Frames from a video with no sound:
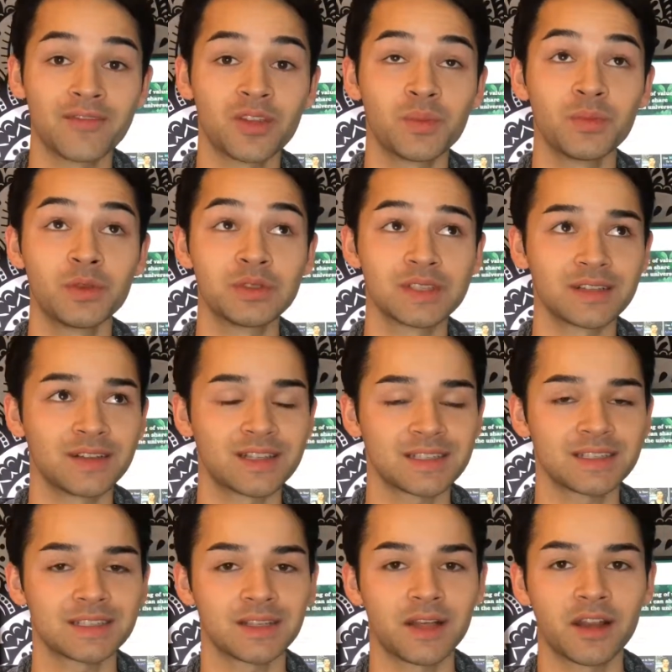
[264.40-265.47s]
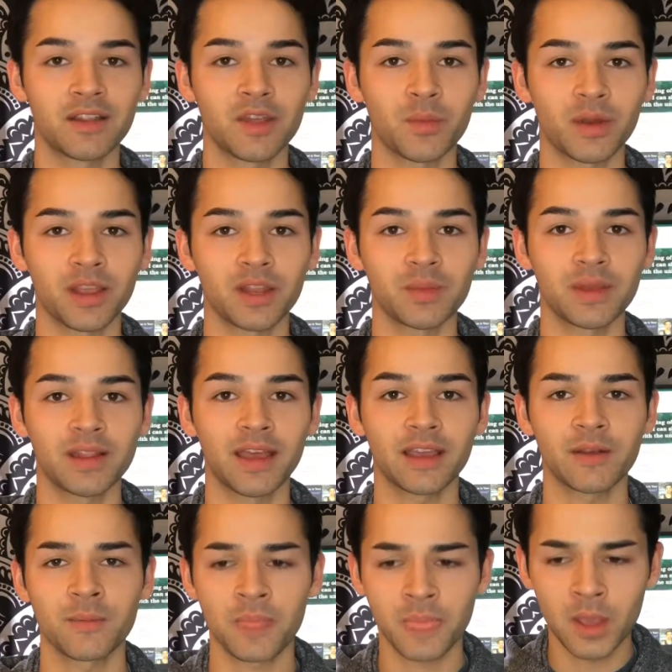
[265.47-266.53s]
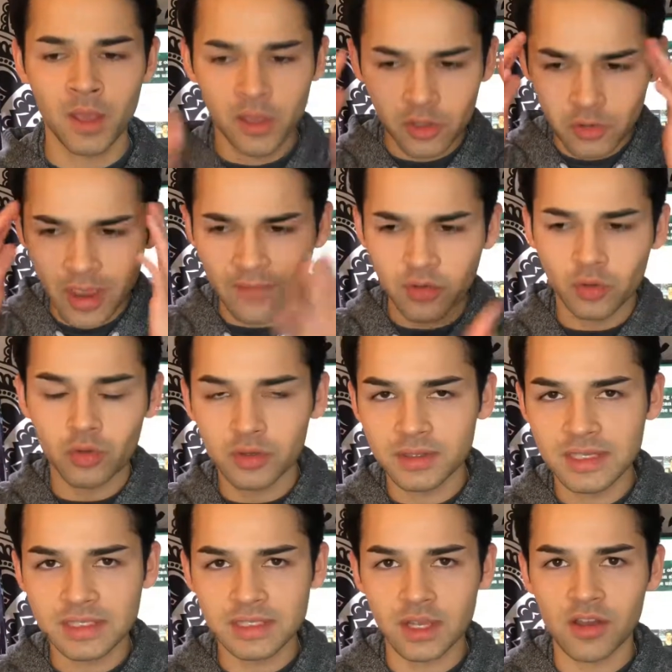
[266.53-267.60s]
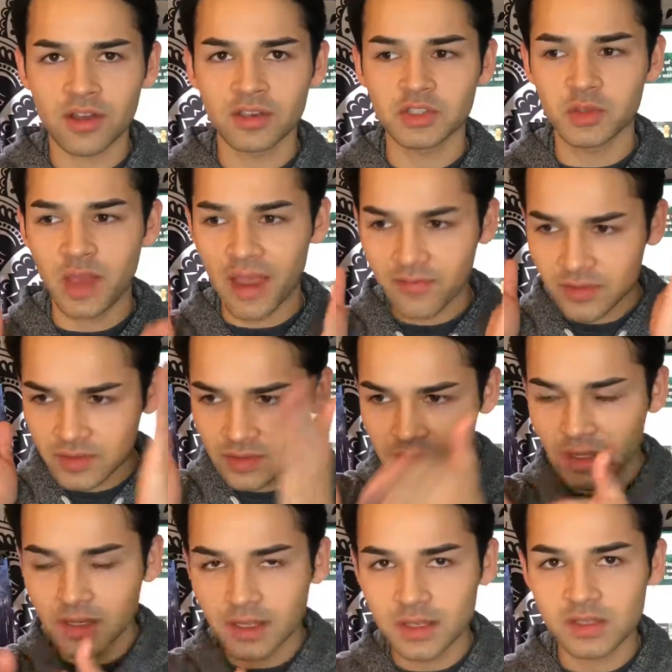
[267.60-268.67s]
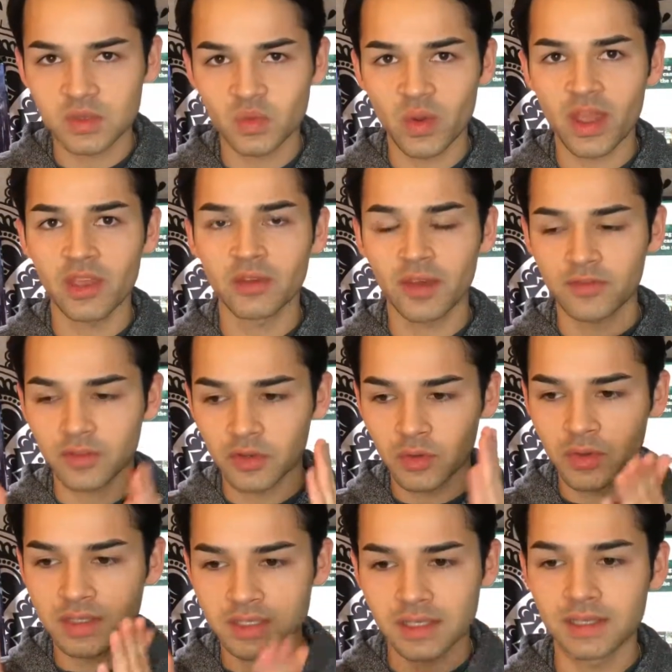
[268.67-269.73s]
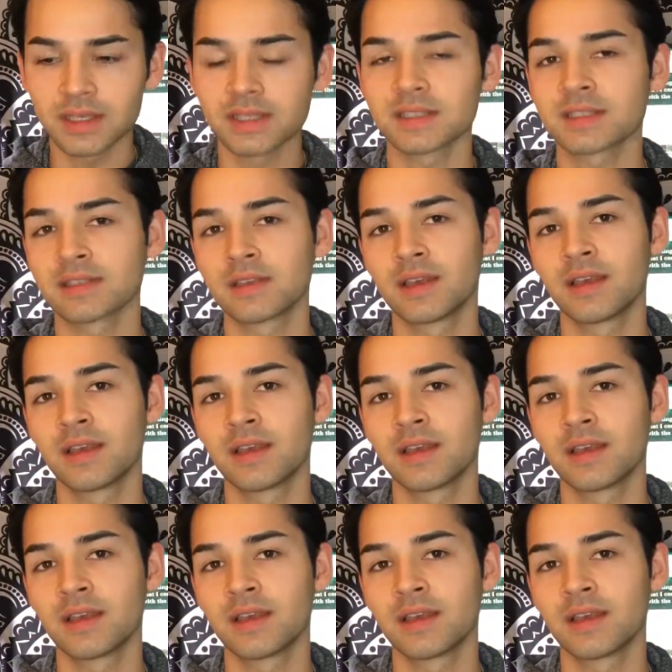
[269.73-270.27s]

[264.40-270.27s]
music lessons, a lot of them are going to be like, you have to learn these songs, you have to study this way, you have to do this and this,